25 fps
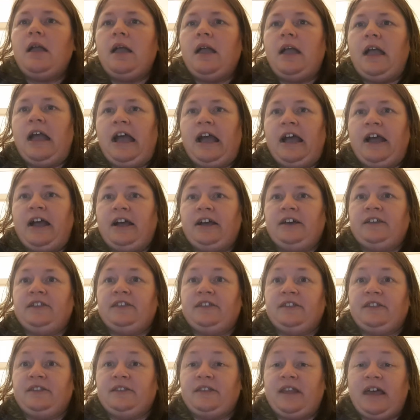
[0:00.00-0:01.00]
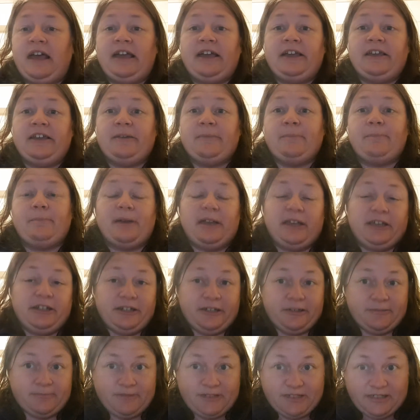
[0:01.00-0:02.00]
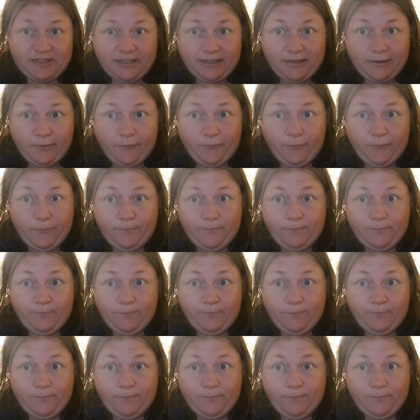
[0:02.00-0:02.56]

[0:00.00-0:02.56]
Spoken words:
and they beat him to death.